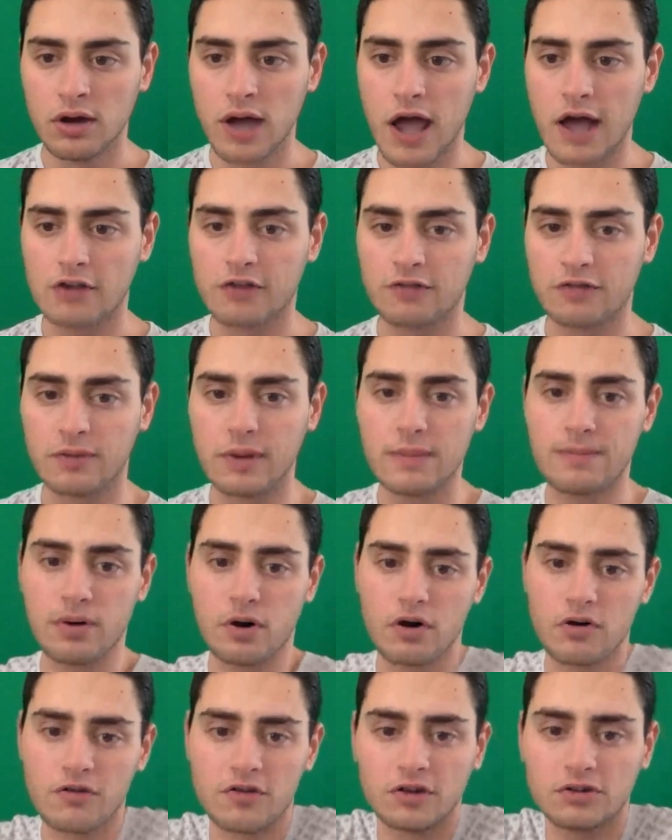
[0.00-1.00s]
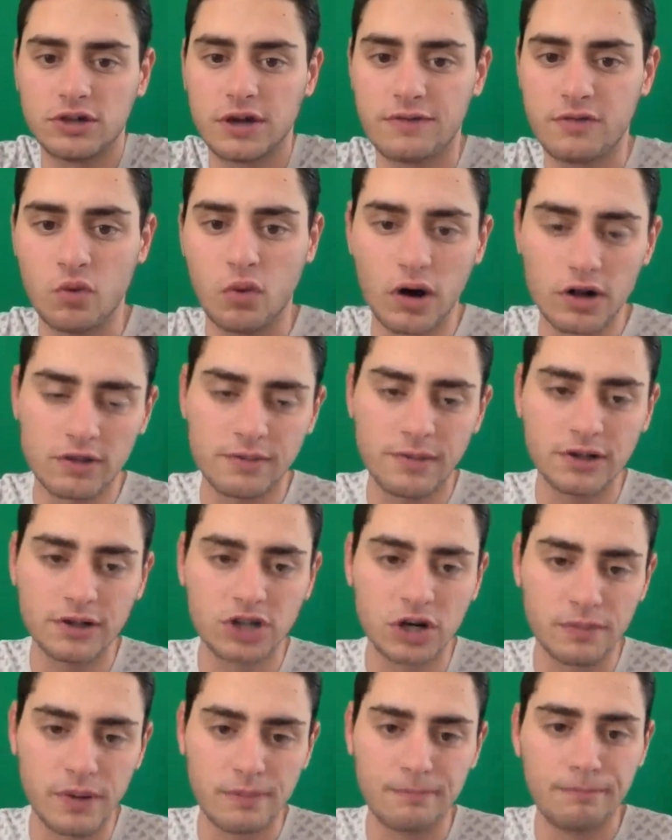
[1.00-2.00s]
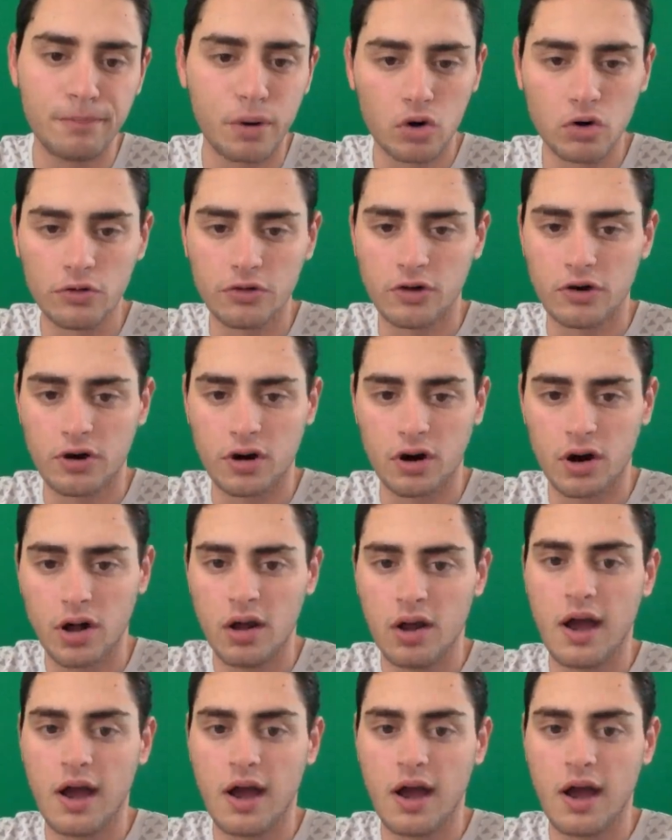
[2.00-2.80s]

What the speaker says: As for me personally, if you want to be a little bit bolder,